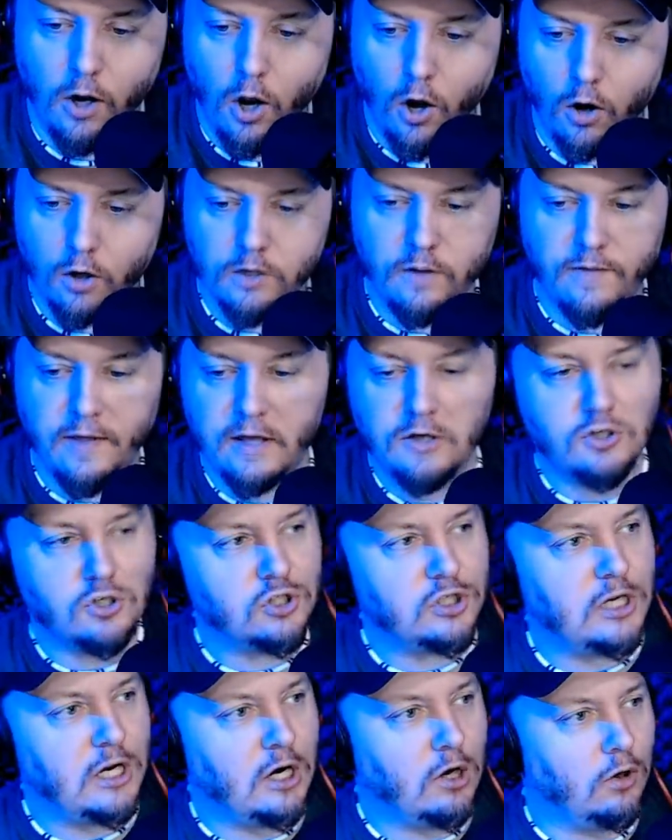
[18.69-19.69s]
or did they
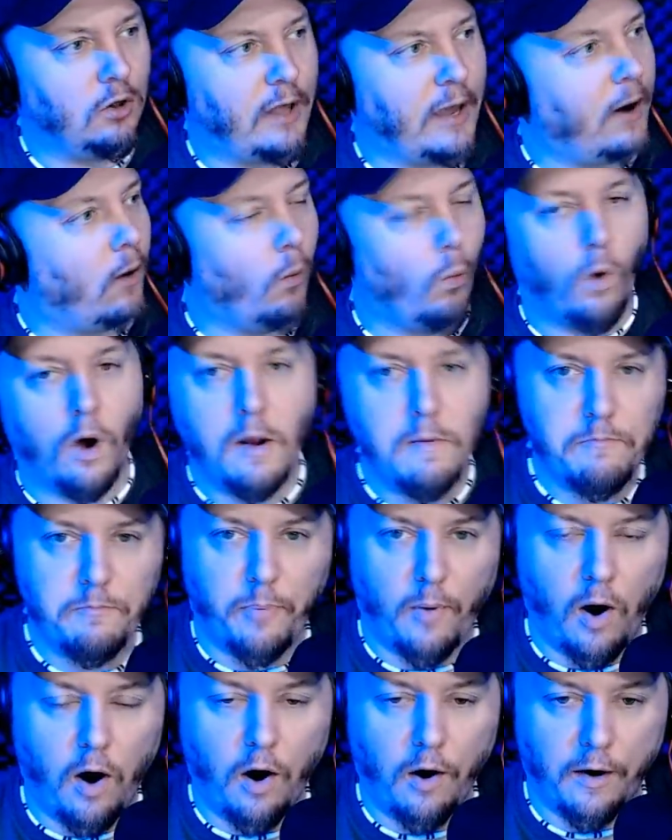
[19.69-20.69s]
just hear like one
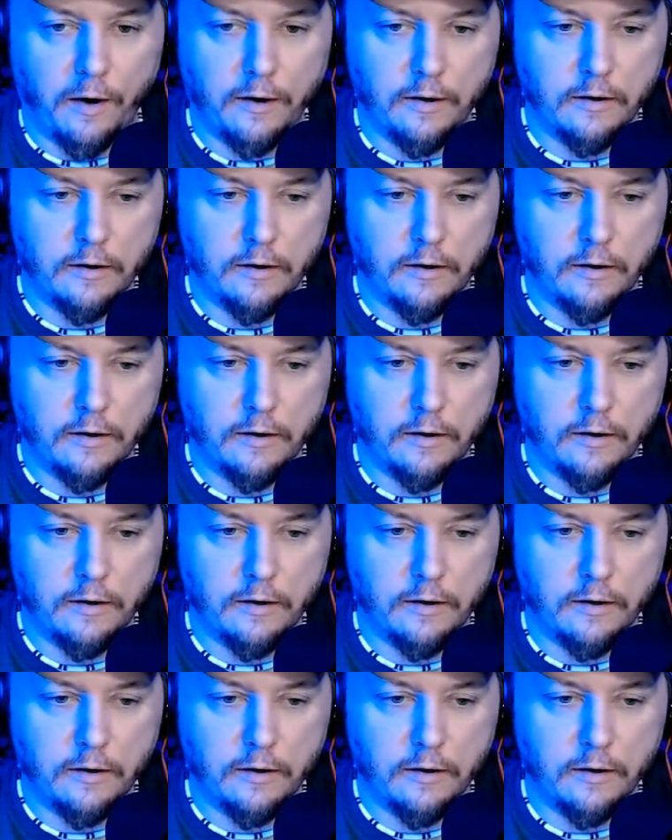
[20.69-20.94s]
part?